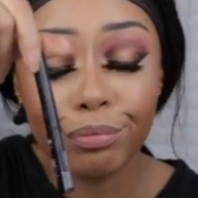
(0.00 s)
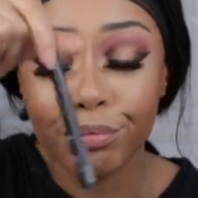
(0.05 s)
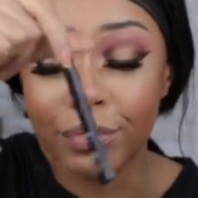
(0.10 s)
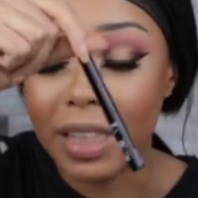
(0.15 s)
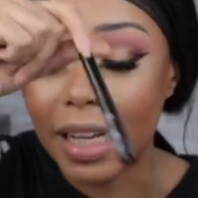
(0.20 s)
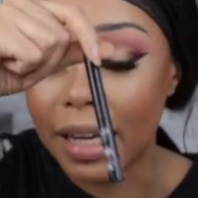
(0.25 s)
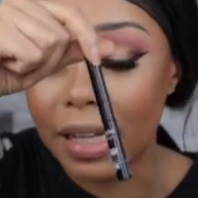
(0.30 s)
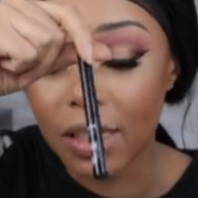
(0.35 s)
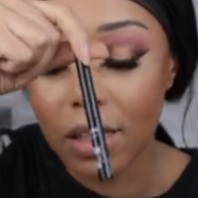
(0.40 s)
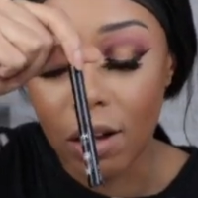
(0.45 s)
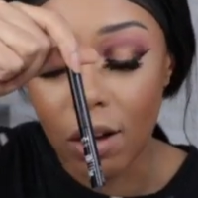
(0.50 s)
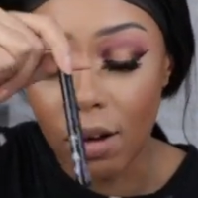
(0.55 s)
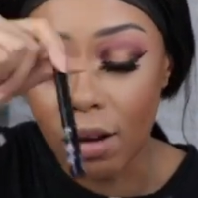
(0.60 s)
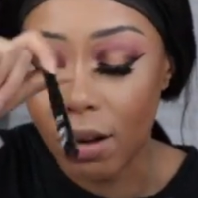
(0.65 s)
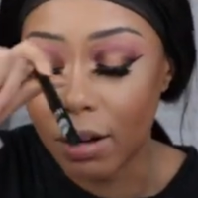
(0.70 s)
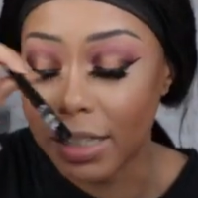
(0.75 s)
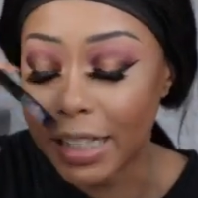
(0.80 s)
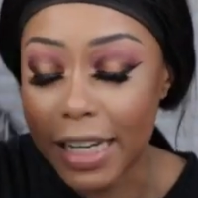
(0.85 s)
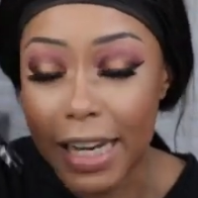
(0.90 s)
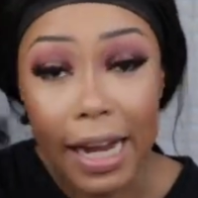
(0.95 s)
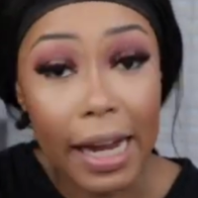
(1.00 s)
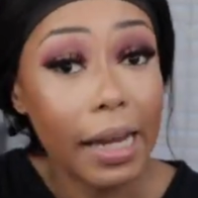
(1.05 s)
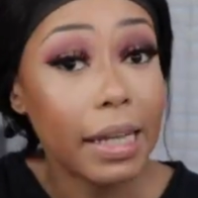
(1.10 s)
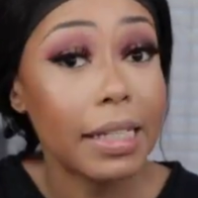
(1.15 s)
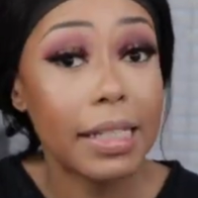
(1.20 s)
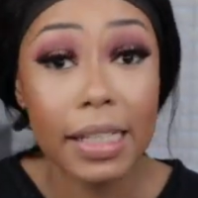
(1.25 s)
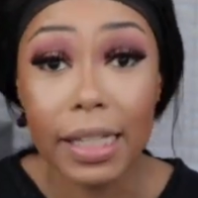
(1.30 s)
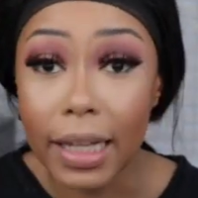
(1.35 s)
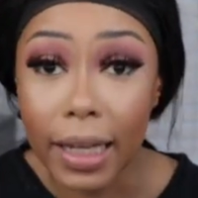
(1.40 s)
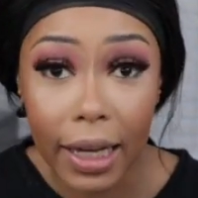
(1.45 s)
That's all,
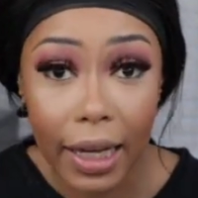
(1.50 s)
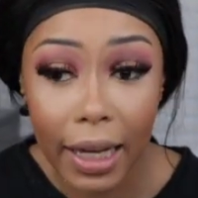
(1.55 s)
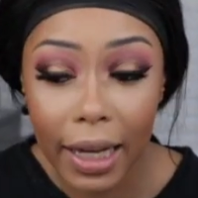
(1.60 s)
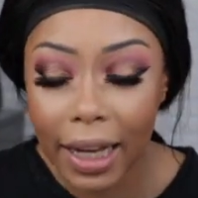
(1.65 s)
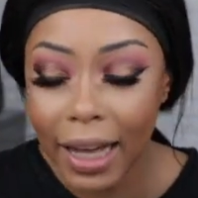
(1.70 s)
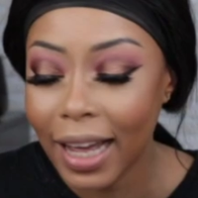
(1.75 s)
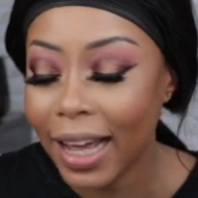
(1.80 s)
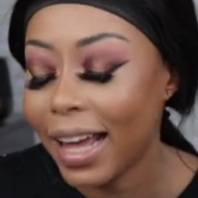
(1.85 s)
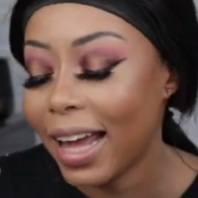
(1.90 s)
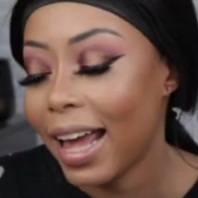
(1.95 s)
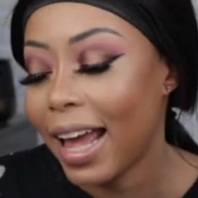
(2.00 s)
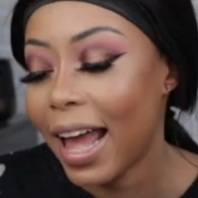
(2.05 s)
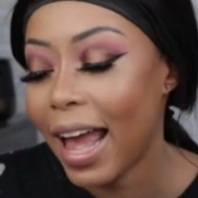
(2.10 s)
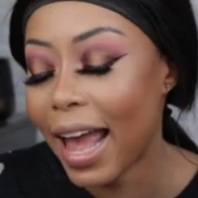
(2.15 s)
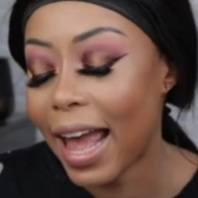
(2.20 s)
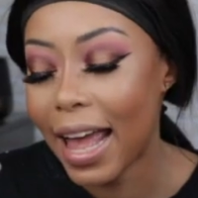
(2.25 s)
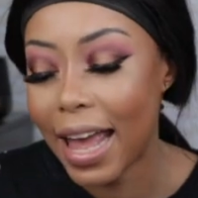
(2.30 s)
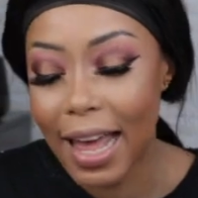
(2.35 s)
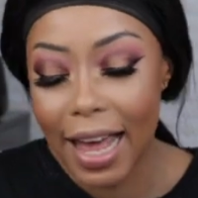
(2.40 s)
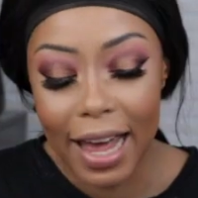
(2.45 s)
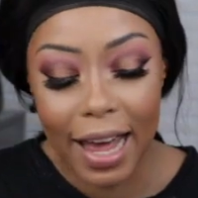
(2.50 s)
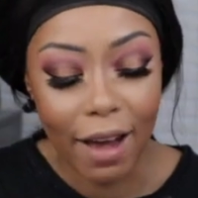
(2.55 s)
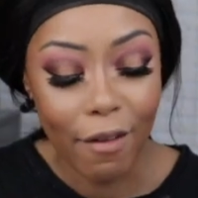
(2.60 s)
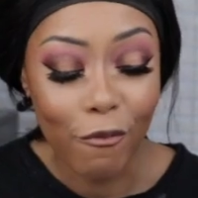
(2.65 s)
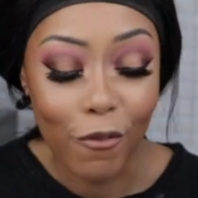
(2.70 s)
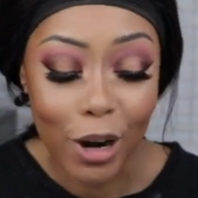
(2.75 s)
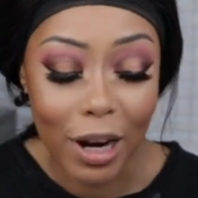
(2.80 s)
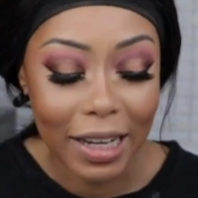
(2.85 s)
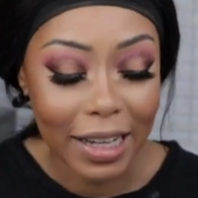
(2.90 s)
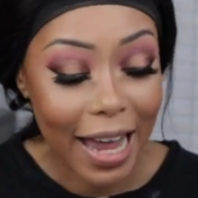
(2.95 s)
that's it. And
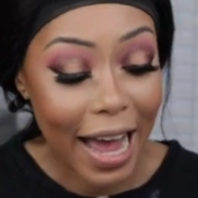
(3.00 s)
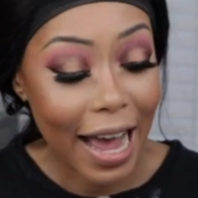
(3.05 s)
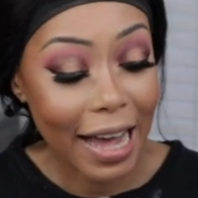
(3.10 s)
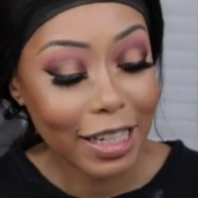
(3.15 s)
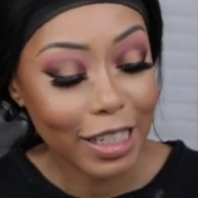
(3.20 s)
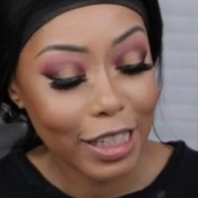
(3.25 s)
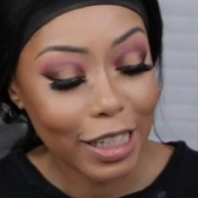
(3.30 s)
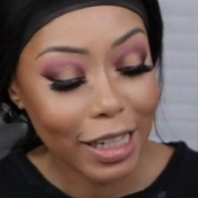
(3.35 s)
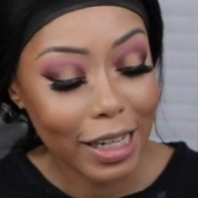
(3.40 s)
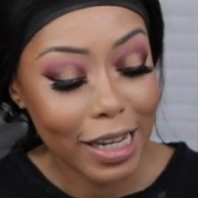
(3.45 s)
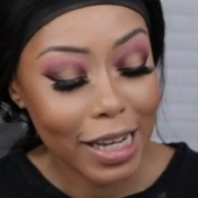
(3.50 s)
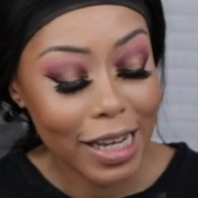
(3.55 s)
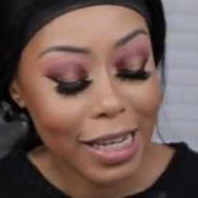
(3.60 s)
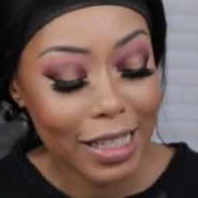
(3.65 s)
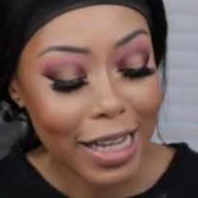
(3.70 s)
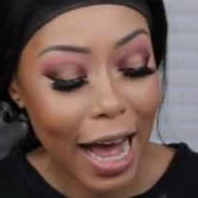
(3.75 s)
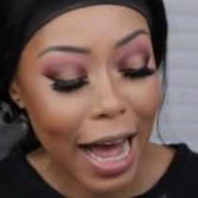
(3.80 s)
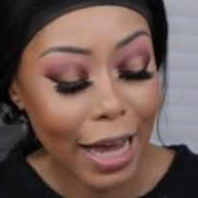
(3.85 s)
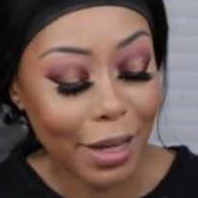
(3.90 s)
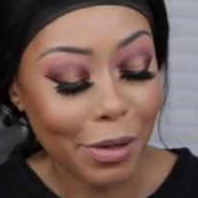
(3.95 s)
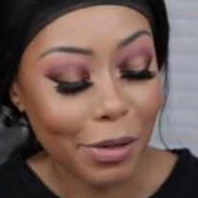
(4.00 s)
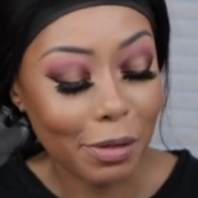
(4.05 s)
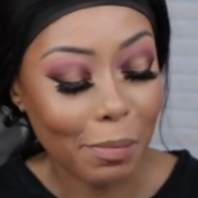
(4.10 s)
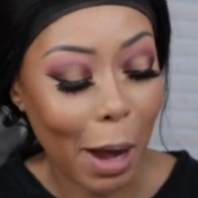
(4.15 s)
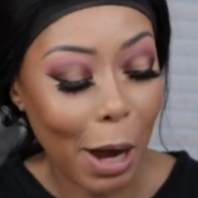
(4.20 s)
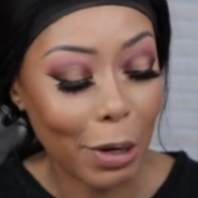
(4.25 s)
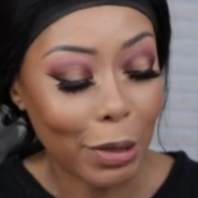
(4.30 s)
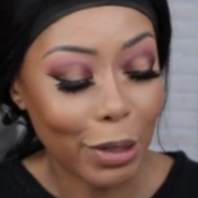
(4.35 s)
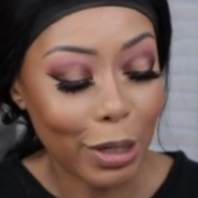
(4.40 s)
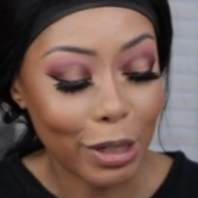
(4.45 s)
for lashes, I use
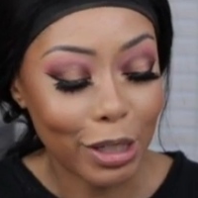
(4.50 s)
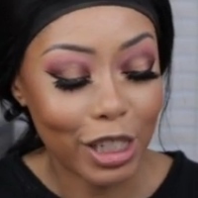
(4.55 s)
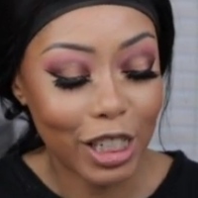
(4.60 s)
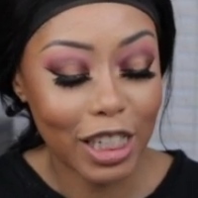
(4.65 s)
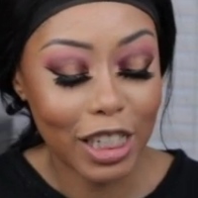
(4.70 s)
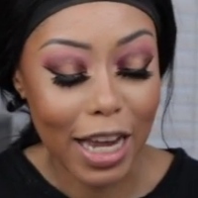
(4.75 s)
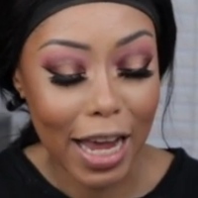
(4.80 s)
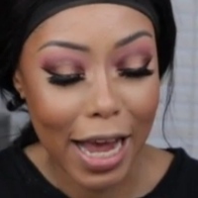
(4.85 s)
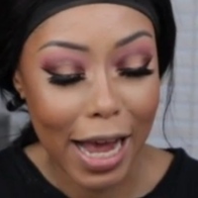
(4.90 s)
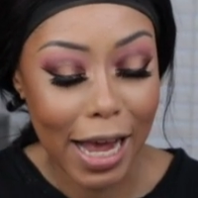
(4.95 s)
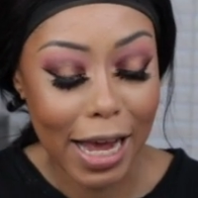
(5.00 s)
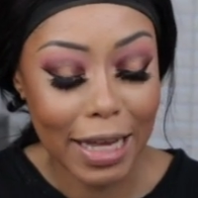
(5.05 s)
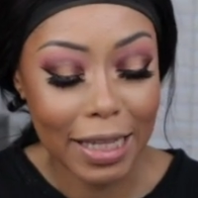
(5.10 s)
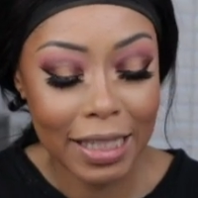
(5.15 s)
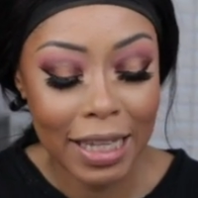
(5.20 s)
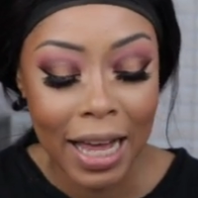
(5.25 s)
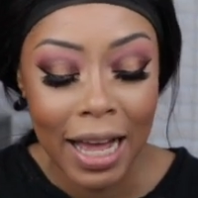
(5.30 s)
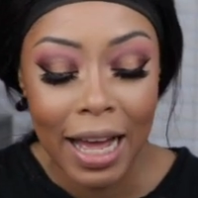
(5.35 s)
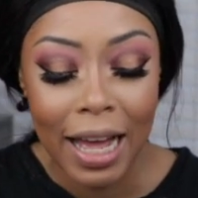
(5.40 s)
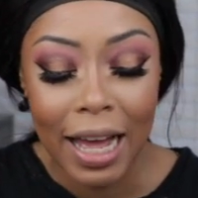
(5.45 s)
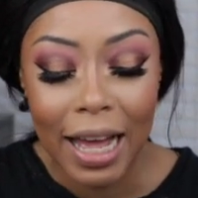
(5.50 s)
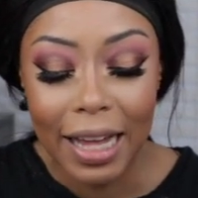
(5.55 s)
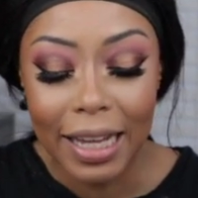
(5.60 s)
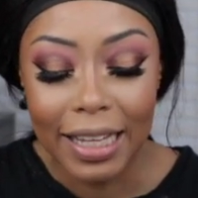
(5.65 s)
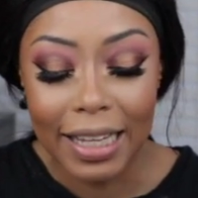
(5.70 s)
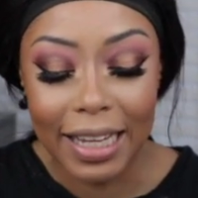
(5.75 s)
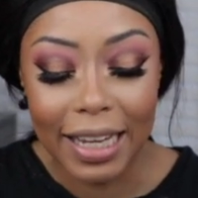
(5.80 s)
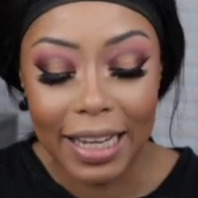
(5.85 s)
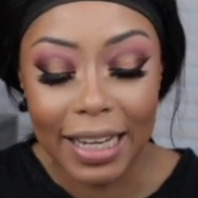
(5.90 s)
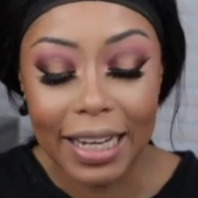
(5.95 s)
my girl Shay's
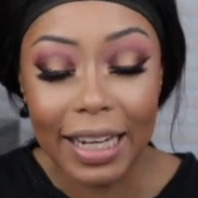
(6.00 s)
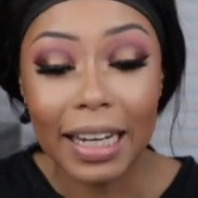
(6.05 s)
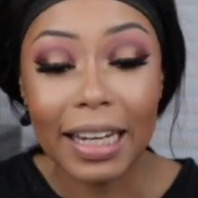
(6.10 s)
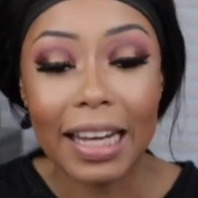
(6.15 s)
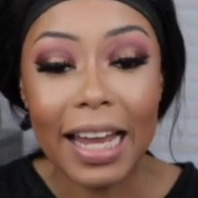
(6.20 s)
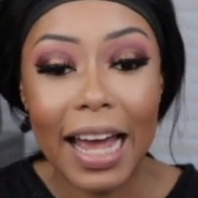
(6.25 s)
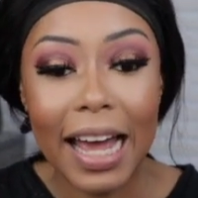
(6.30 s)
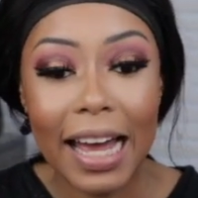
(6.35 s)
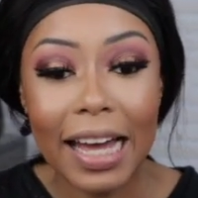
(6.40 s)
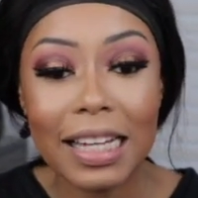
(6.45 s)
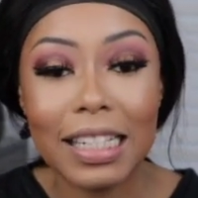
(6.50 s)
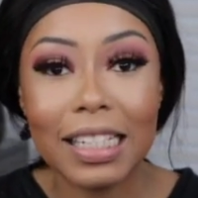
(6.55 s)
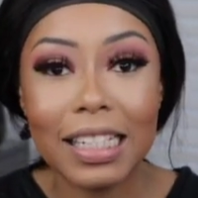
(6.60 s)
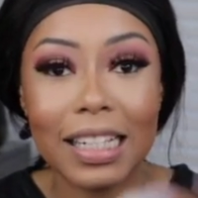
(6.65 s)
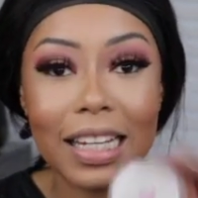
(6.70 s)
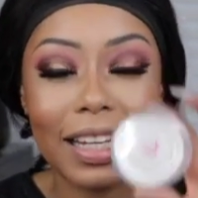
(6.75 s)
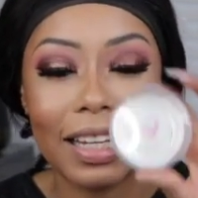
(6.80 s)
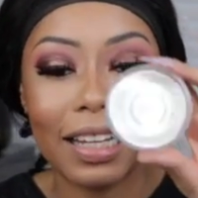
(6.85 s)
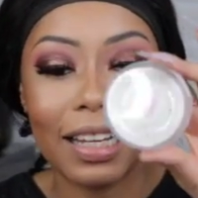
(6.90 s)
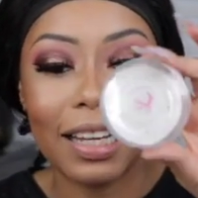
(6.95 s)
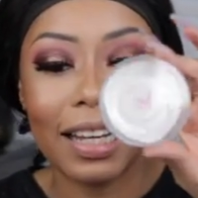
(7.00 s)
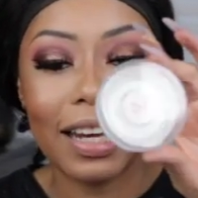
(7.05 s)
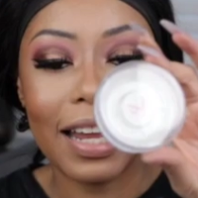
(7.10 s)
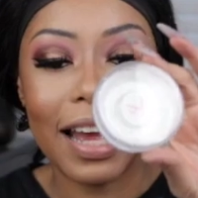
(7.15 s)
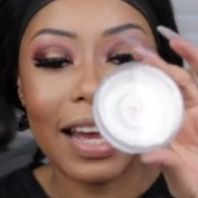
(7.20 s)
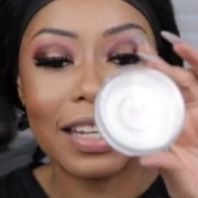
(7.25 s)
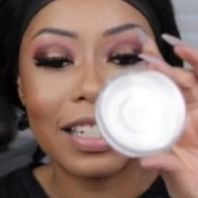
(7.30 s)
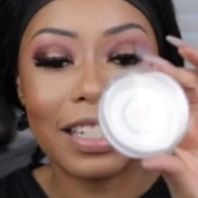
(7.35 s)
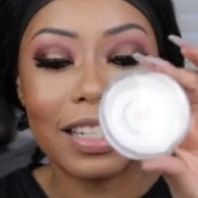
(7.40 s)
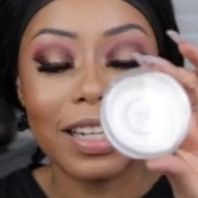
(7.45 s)
Get Lash
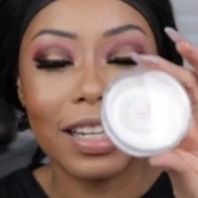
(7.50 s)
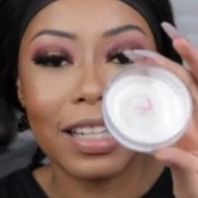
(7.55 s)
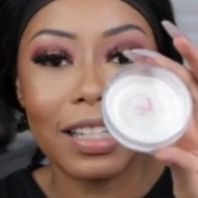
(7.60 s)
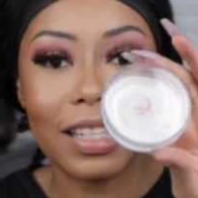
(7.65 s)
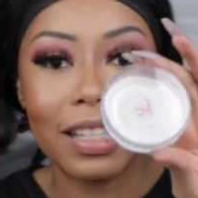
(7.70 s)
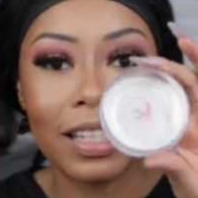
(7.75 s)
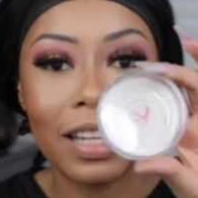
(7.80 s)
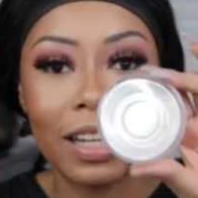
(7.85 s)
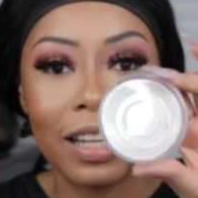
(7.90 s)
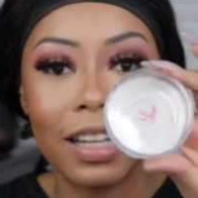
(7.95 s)
lashes.